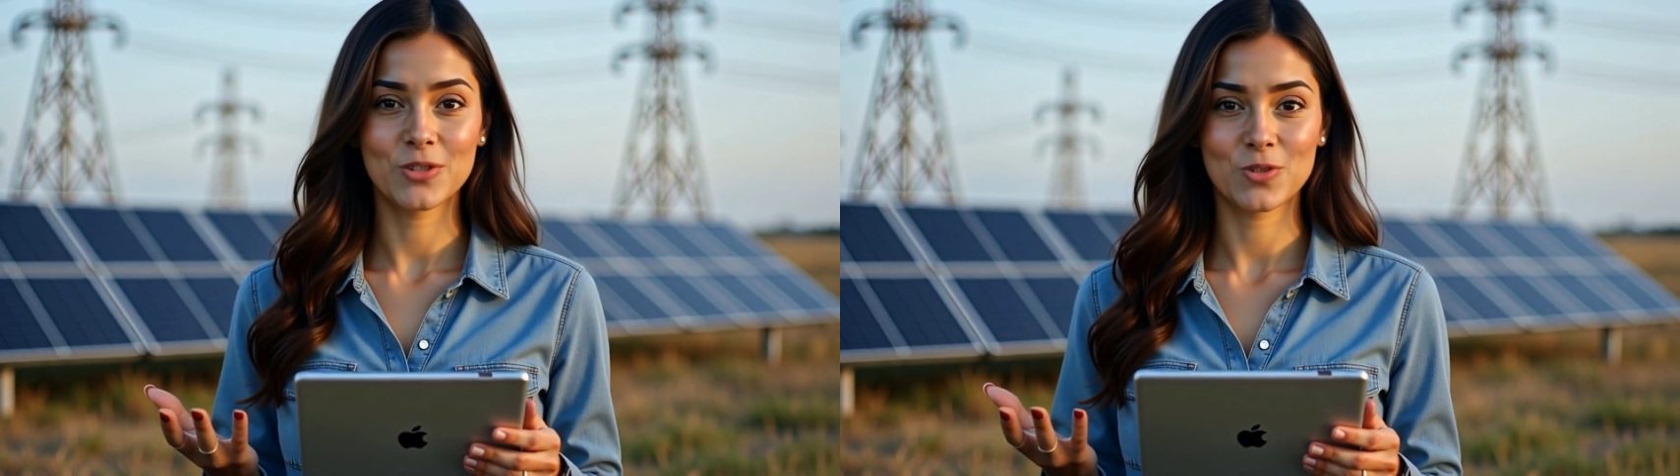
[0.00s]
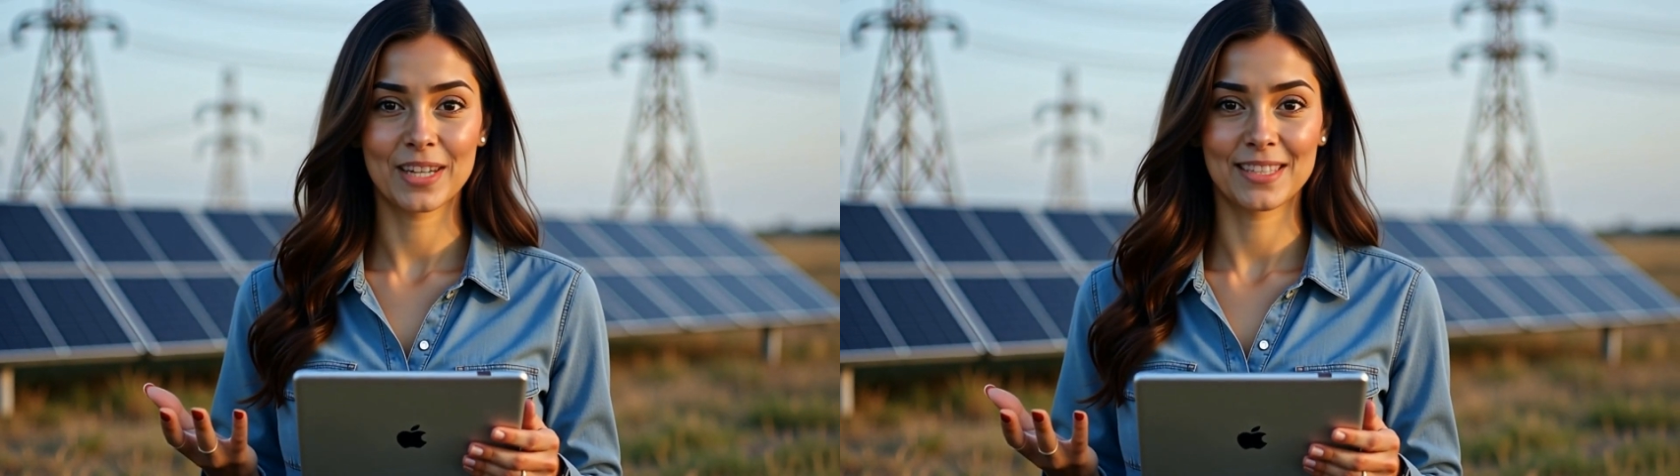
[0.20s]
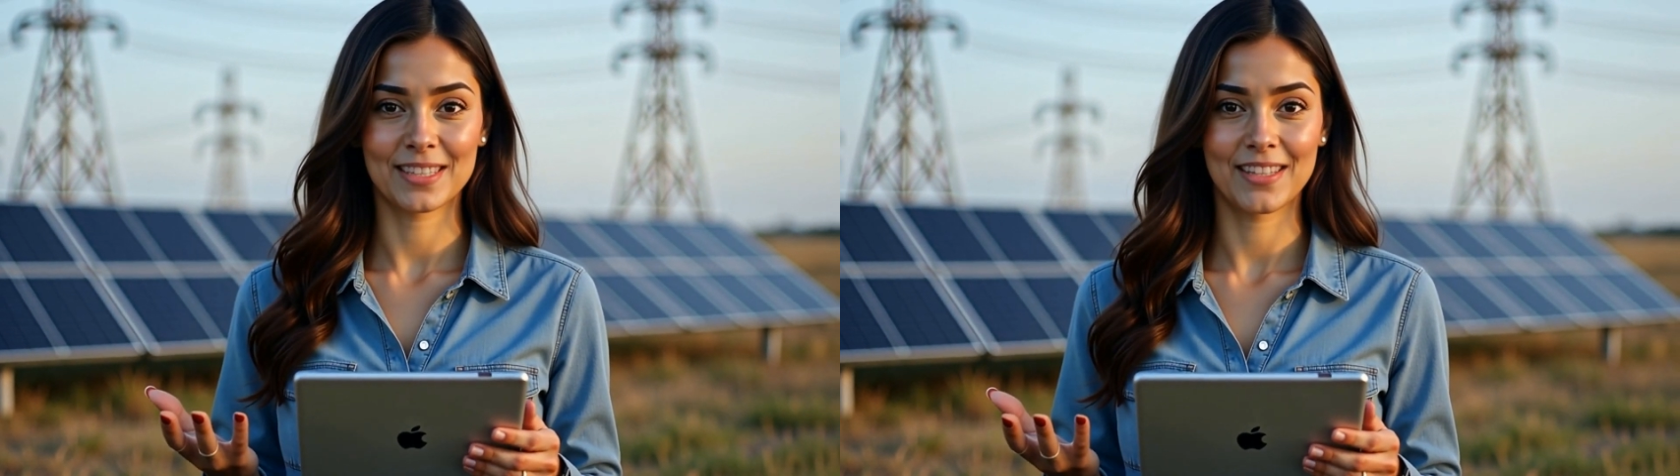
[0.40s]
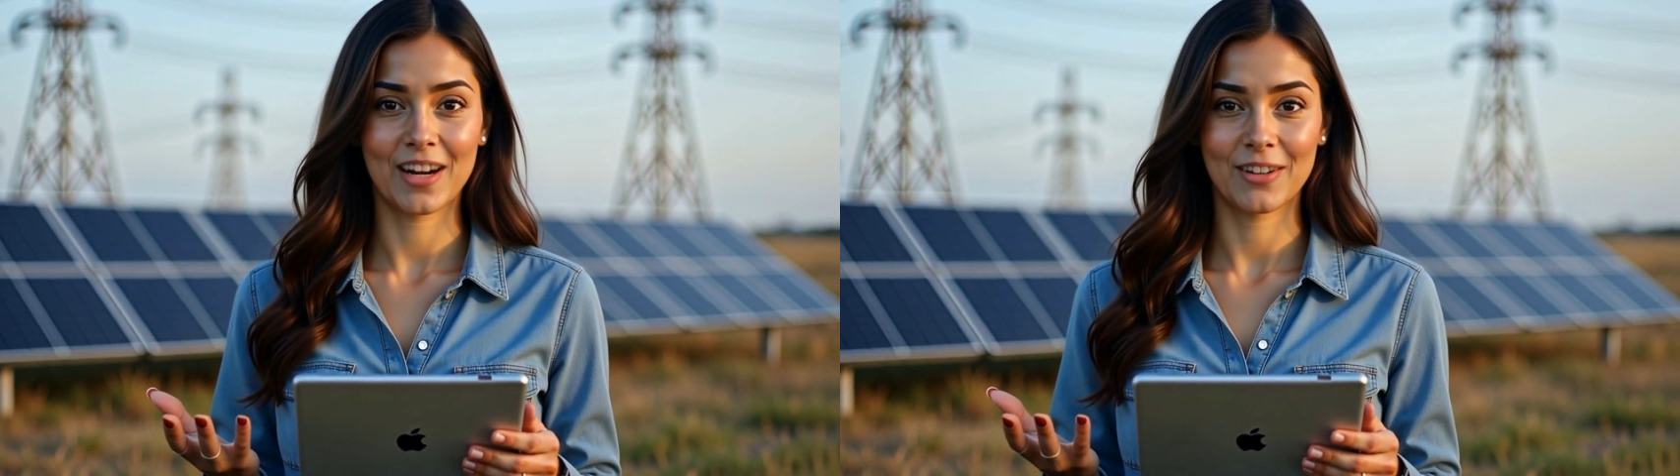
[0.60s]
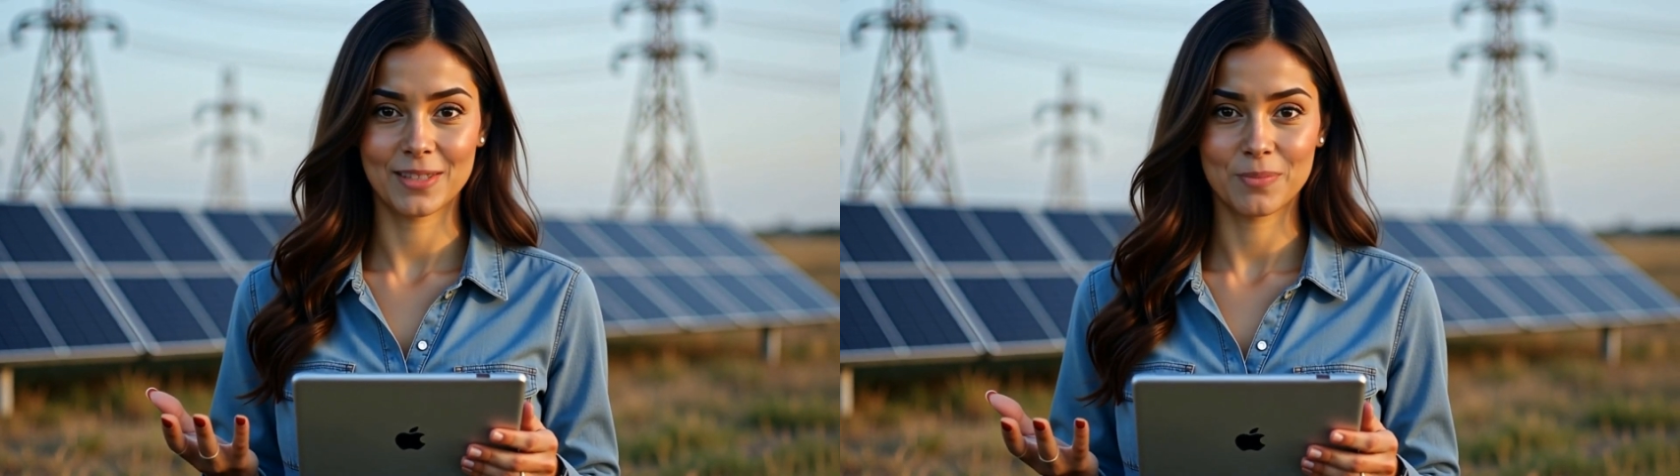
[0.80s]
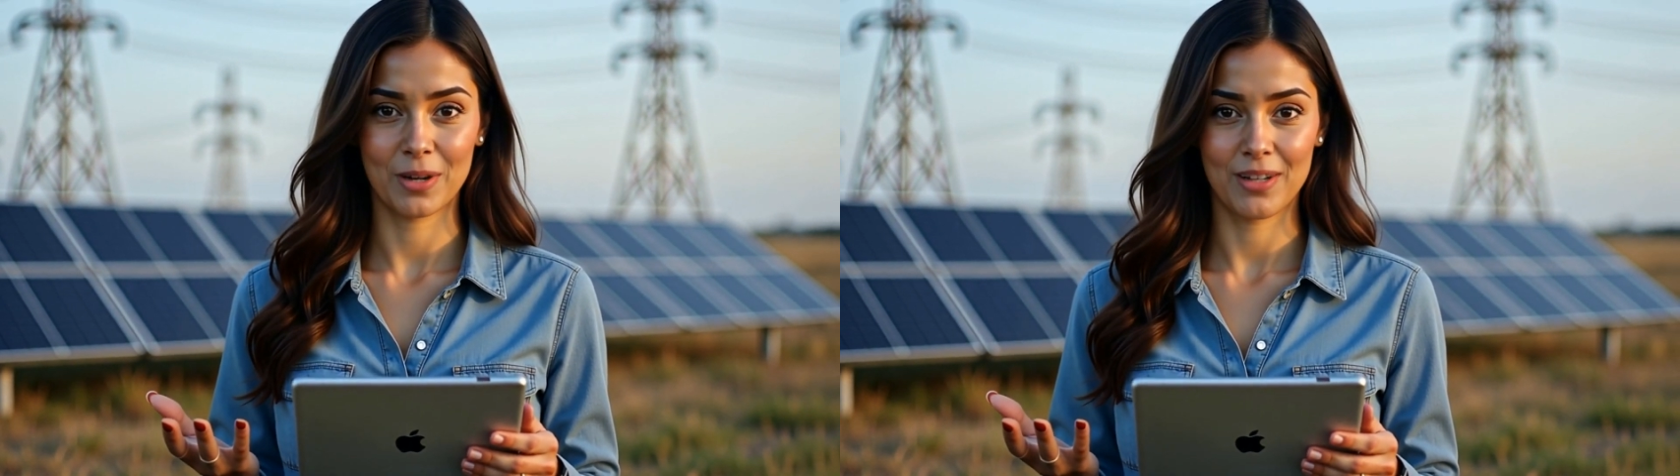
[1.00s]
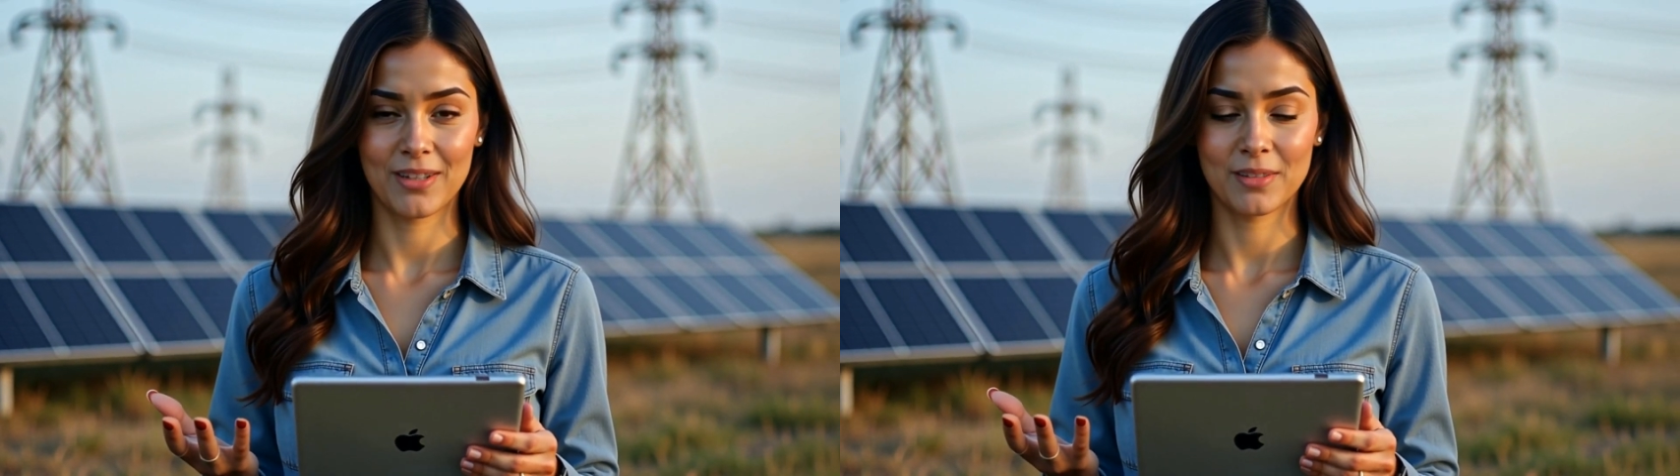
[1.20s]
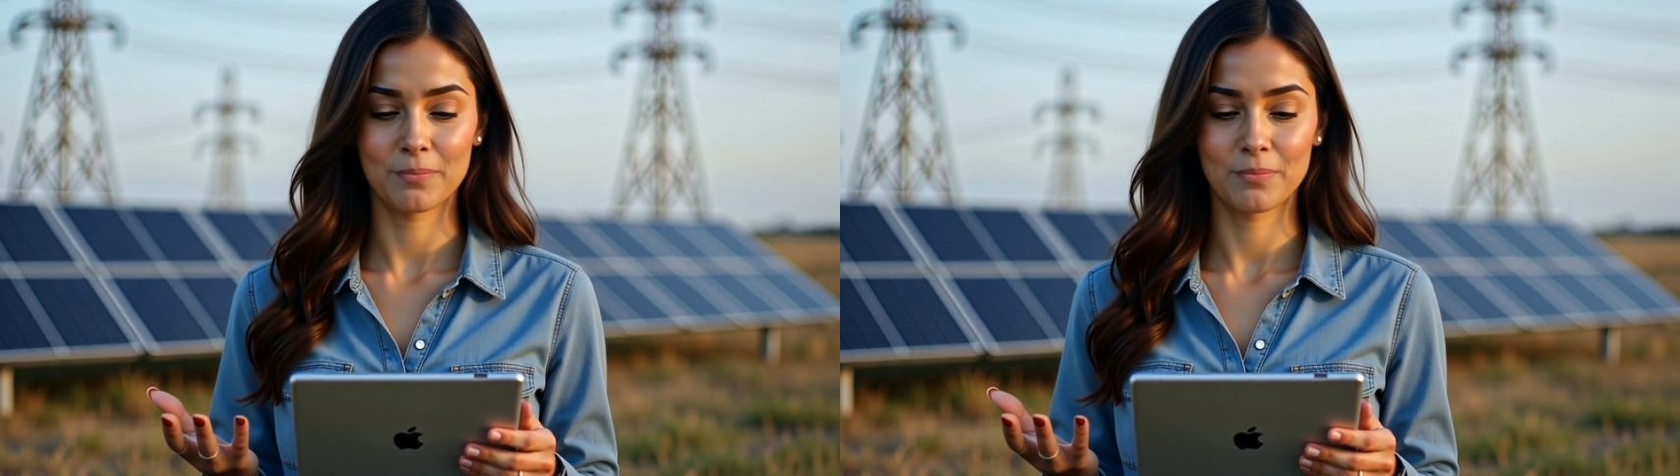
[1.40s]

trends in Harrisburg.